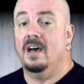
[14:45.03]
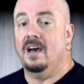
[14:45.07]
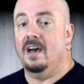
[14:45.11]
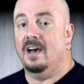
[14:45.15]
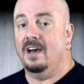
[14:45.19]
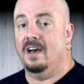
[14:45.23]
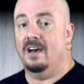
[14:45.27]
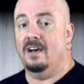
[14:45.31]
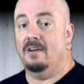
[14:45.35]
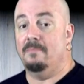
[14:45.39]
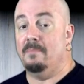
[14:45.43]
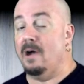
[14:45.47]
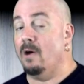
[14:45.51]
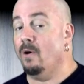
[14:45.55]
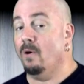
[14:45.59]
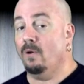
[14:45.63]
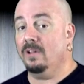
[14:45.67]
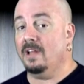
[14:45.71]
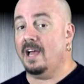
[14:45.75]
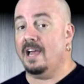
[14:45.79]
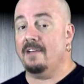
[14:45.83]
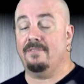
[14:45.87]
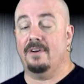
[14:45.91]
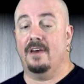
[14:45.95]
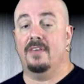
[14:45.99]
Uh, my whole
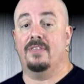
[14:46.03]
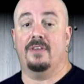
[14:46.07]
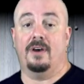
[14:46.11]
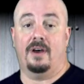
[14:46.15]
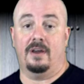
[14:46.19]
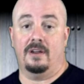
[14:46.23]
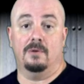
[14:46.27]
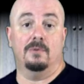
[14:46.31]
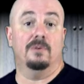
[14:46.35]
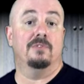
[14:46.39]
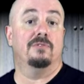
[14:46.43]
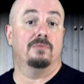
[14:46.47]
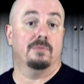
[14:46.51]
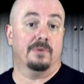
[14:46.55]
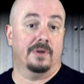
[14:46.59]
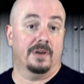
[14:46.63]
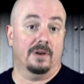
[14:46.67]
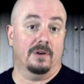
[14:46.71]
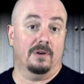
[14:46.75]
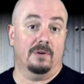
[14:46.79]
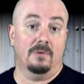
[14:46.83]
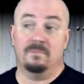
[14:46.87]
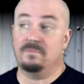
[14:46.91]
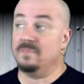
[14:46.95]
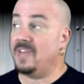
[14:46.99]
life I thought it was
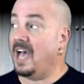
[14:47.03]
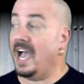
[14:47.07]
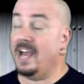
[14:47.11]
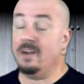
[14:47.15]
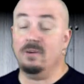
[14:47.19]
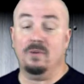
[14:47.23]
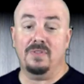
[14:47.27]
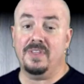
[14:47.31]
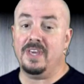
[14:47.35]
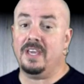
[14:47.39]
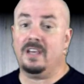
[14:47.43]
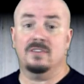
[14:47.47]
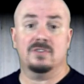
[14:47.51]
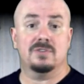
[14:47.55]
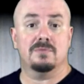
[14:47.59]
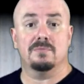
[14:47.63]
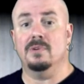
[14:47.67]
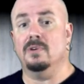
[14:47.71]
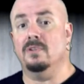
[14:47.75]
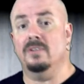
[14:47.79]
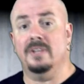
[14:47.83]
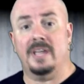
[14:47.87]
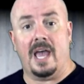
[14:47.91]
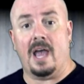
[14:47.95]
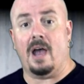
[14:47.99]
real. I don't think it's
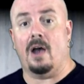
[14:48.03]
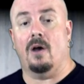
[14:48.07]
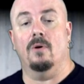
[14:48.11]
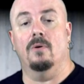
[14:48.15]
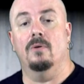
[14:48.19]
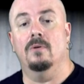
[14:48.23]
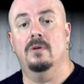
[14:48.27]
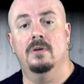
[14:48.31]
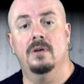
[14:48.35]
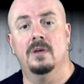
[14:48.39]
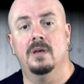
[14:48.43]
real now.